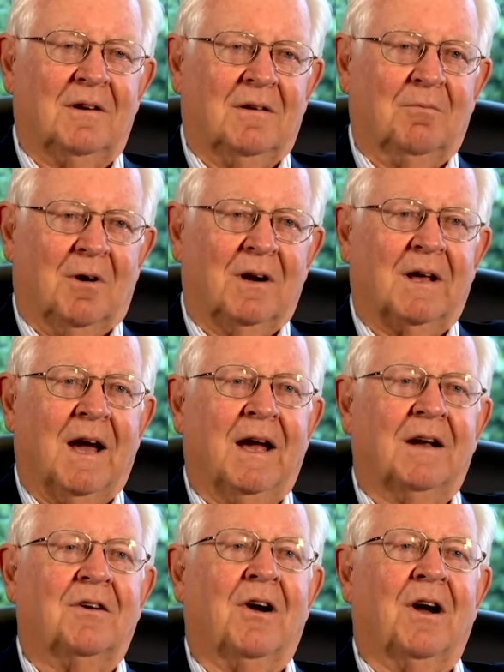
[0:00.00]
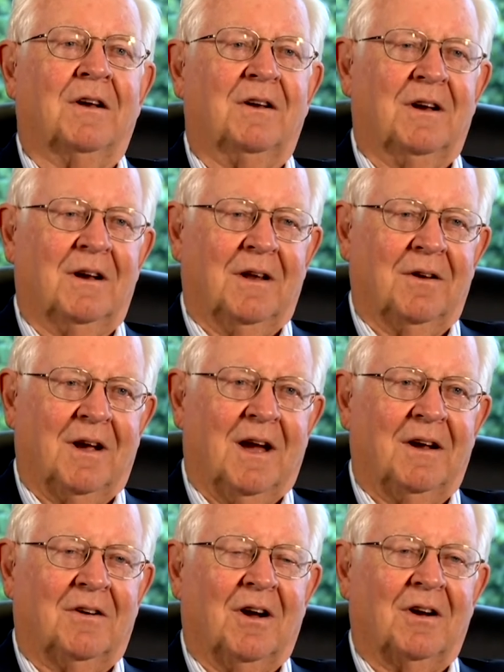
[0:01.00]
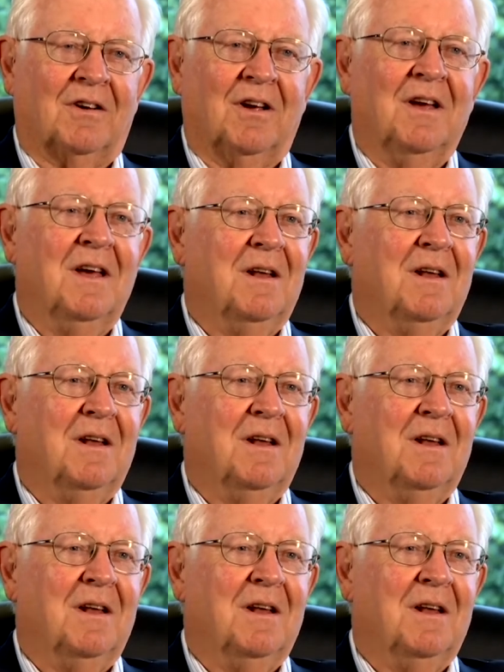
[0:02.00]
One guy talked to you, another guy talked to you.